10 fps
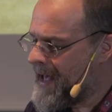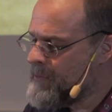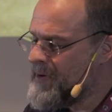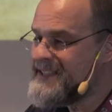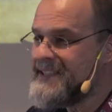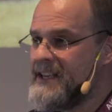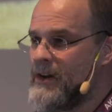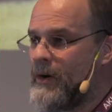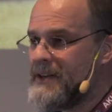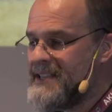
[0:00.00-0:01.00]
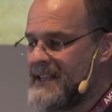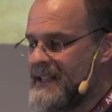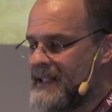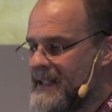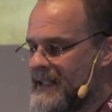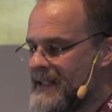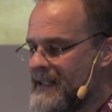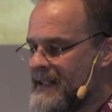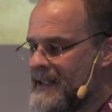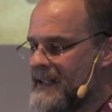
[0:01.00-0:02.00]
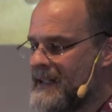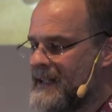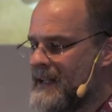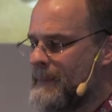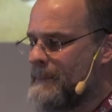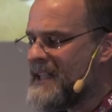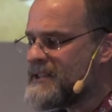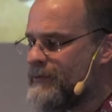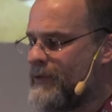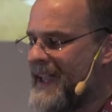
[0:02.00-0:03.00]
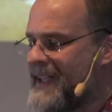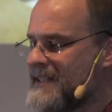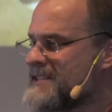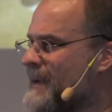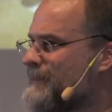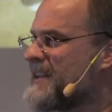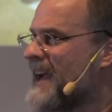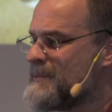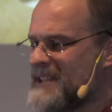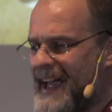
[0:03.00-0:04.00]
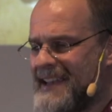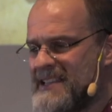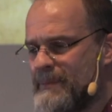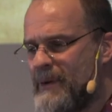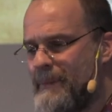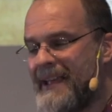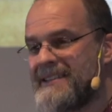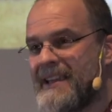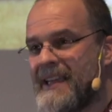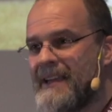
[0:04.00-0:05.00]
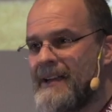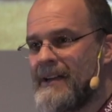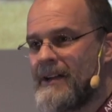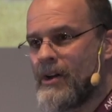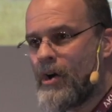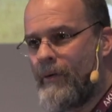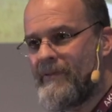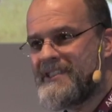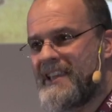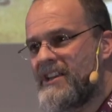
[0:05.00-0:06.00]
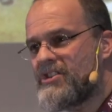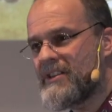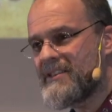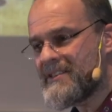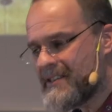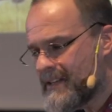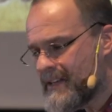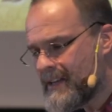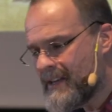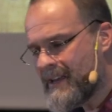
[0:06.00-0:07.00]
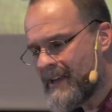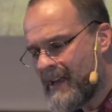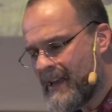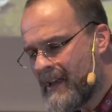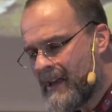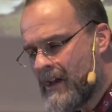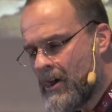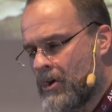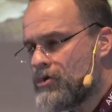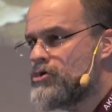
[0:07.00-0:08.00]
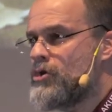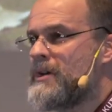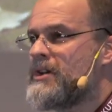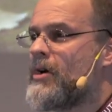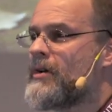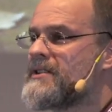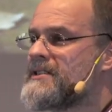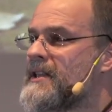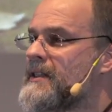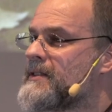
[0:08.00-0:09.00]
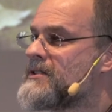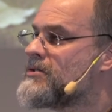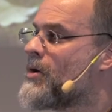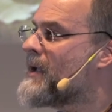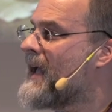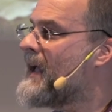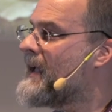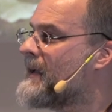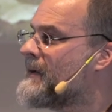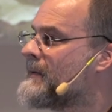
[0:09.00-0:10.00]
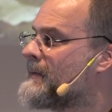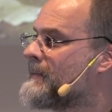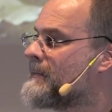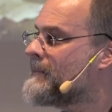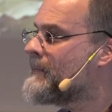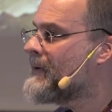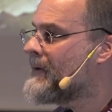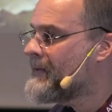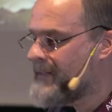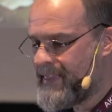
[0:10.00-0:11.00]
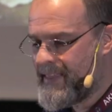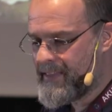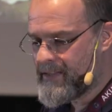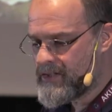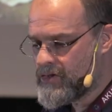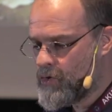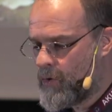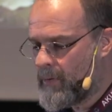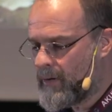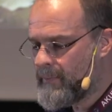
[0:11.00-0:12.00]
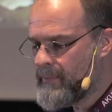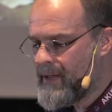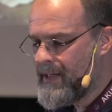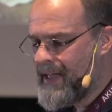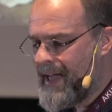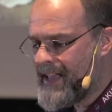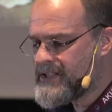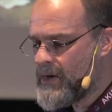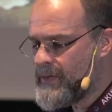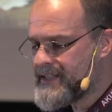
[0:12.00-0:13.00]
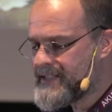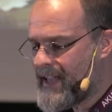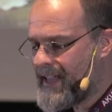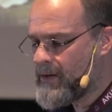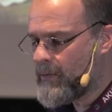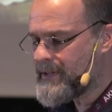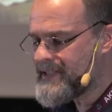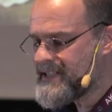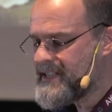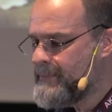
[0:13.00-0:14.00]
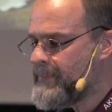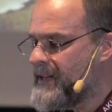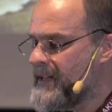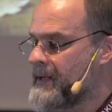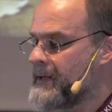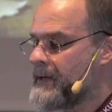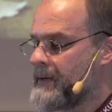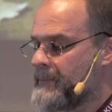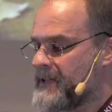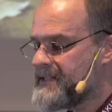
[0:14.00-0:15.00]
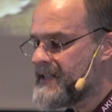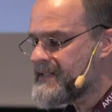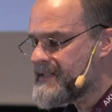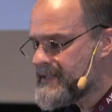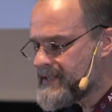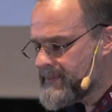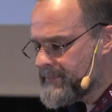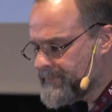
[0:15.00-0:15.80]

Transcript: And when seniority makes frank, sometimes undiplomatic conversations, junior doctors think this is okay. They think this is normal. And so the cycle simply persists.